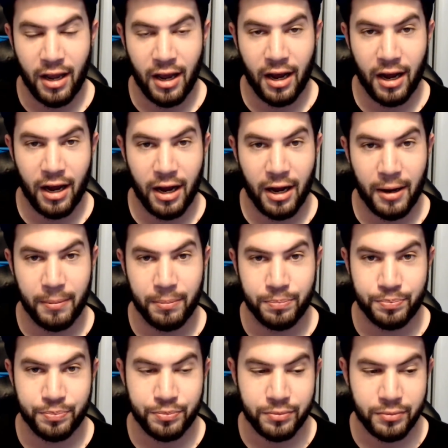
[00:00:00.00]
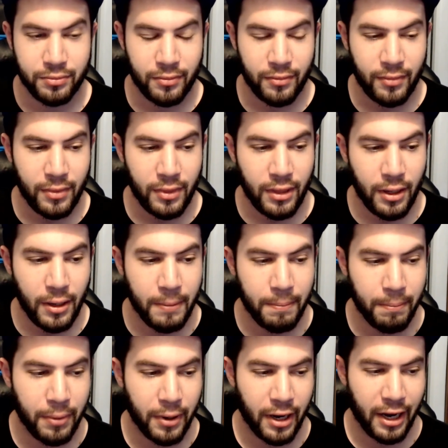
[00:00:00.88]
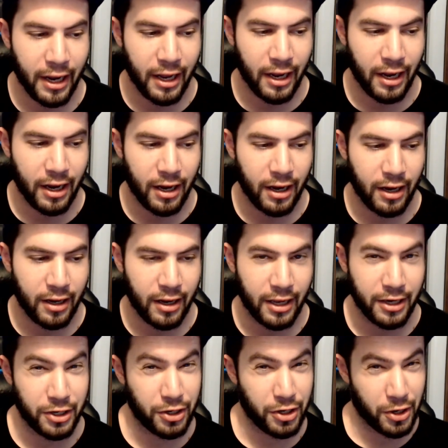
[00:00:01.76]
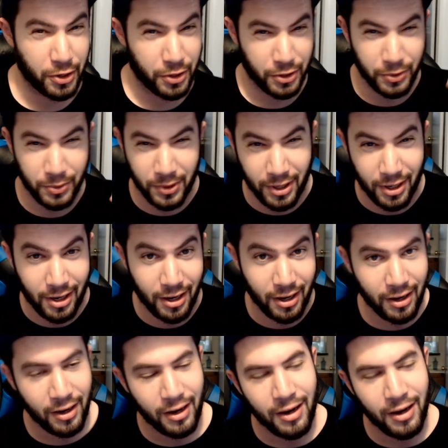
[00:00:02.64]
But and you know who you are.